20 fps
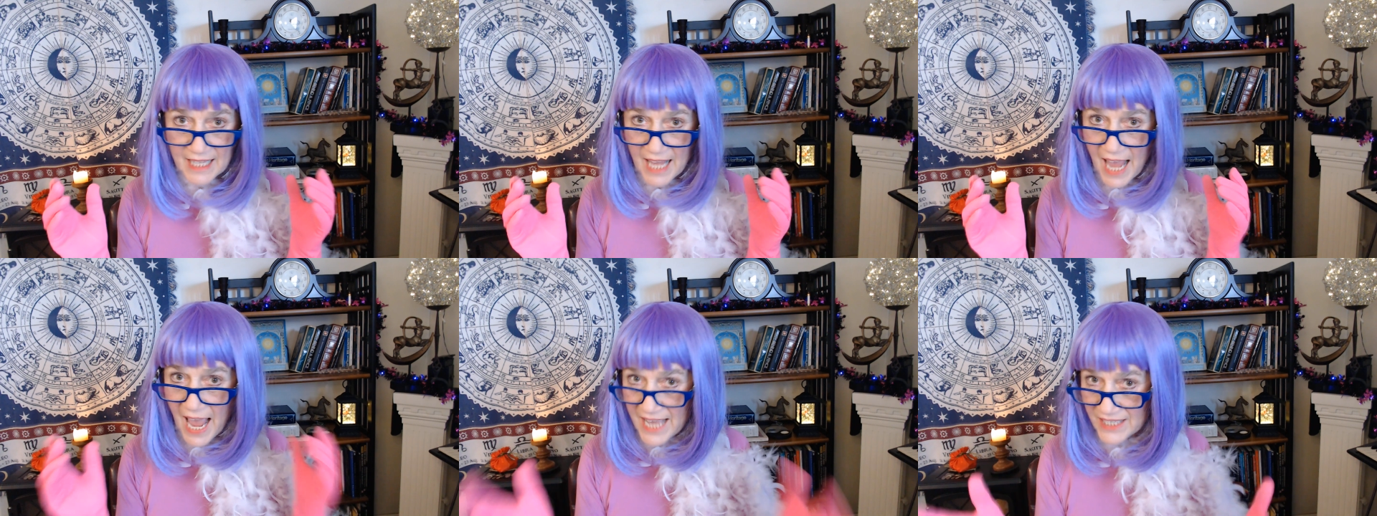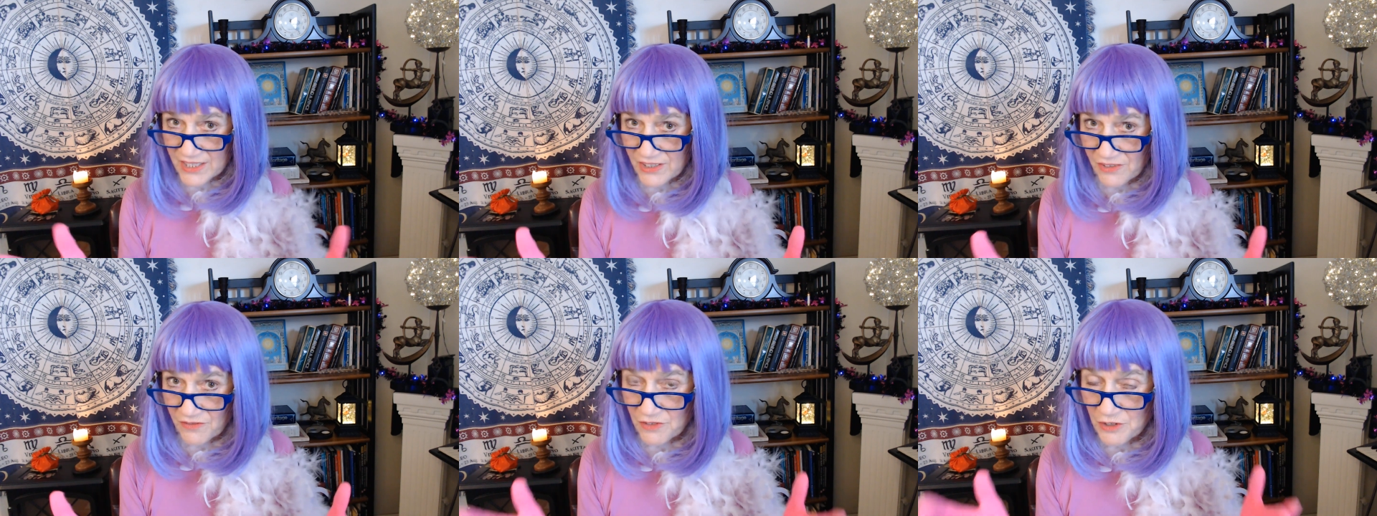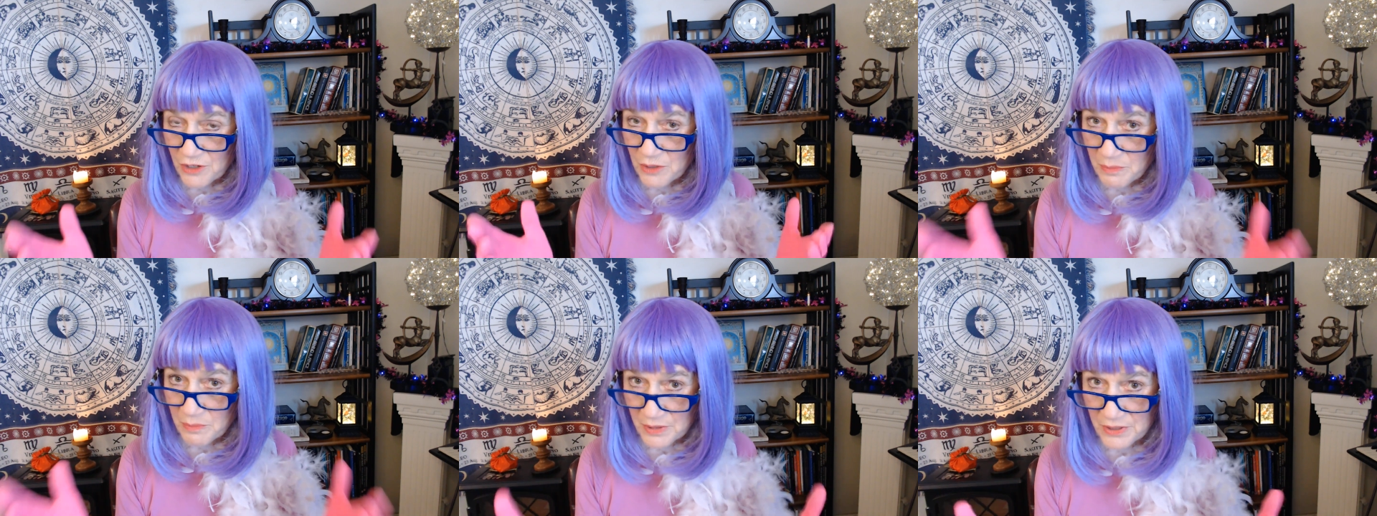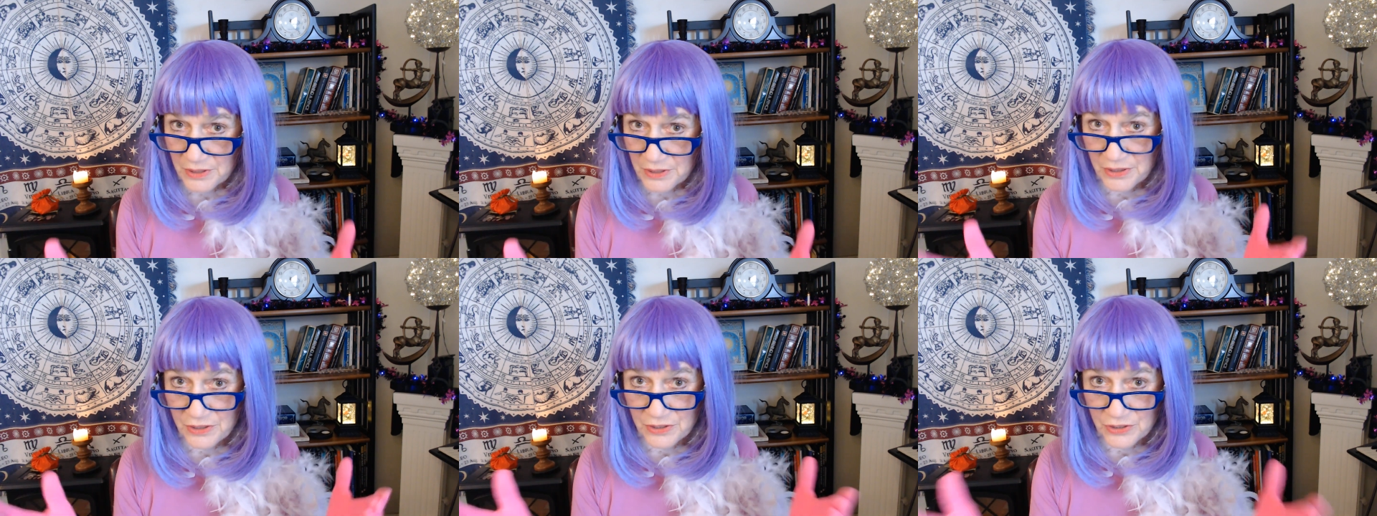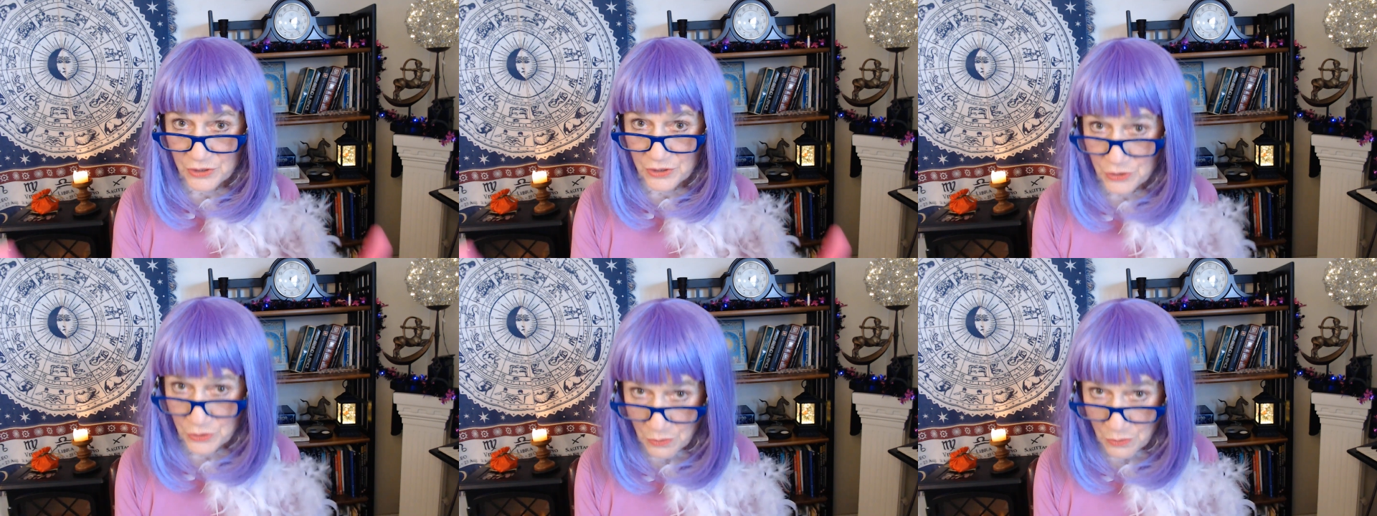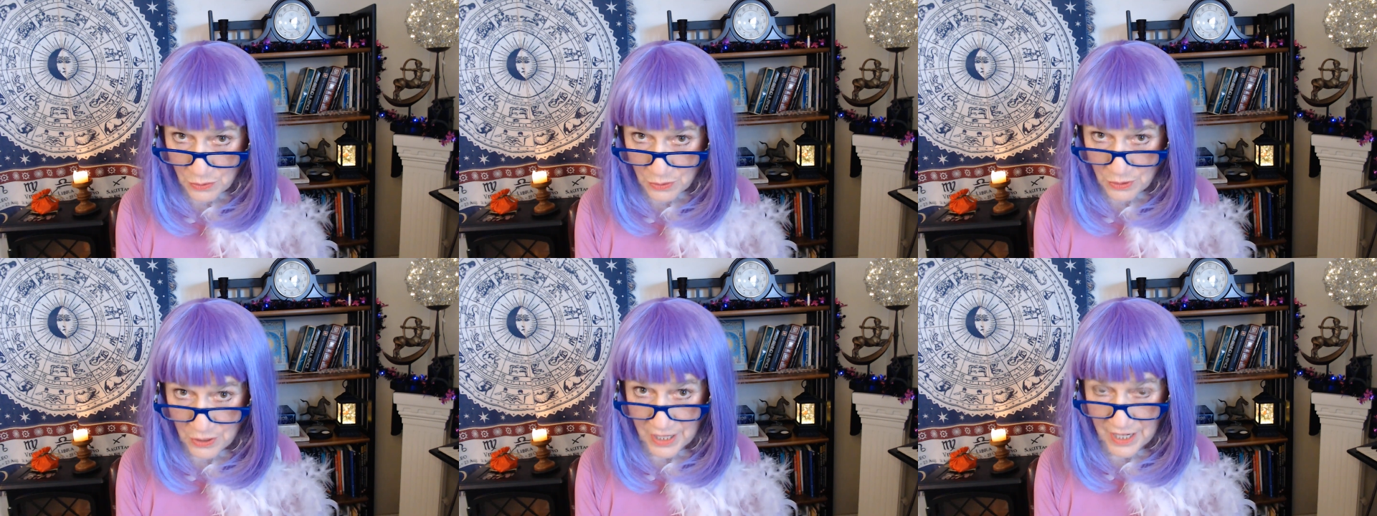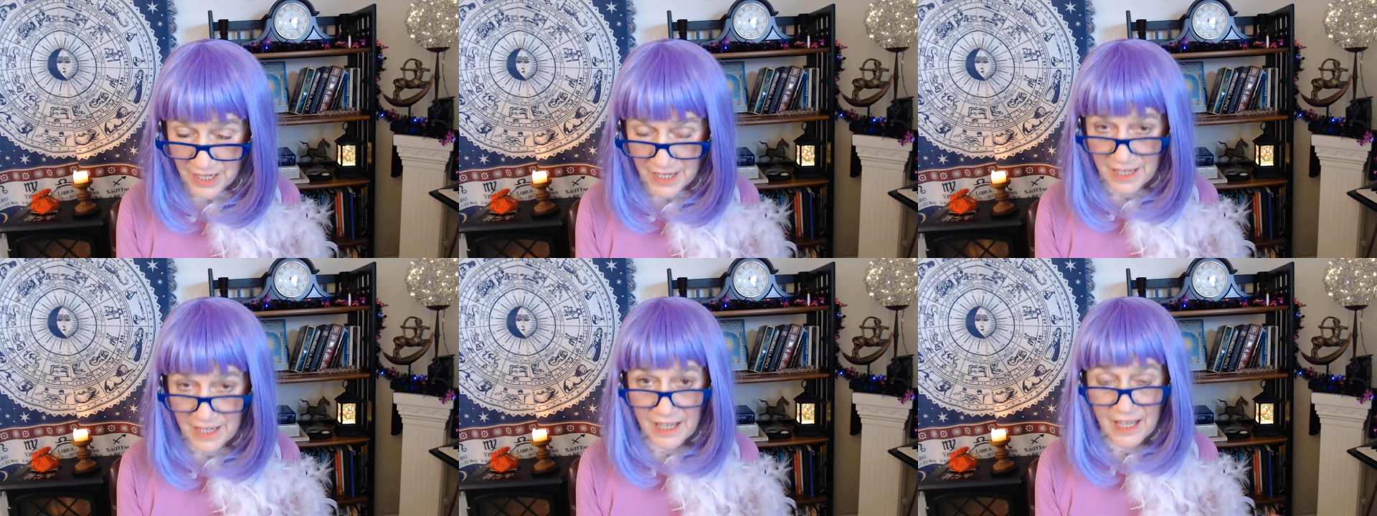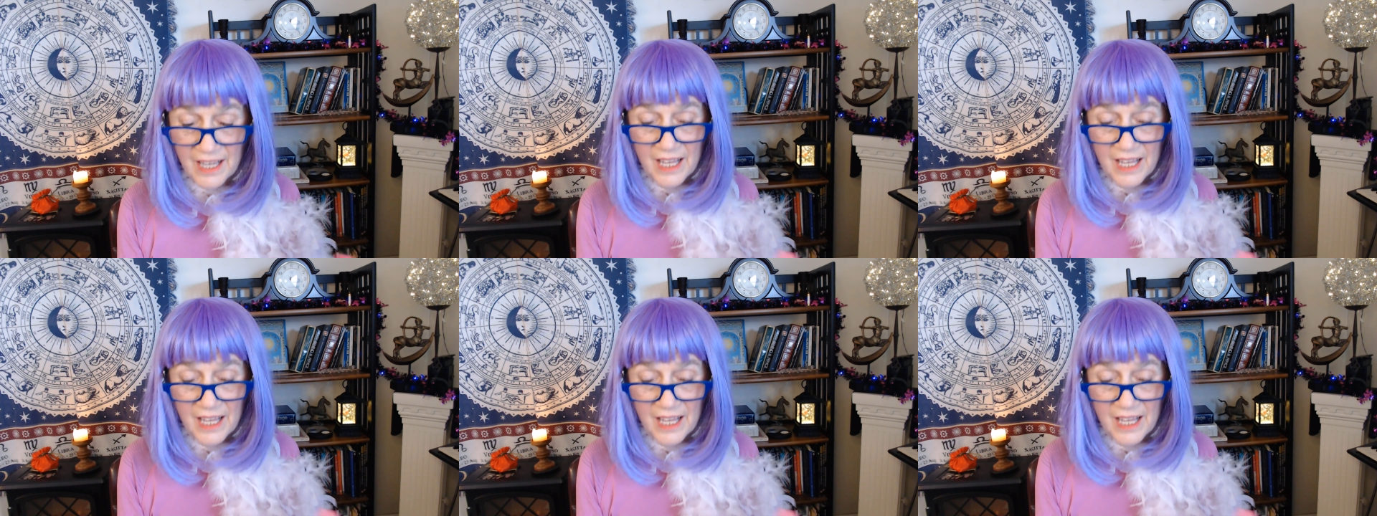ask for a birth story.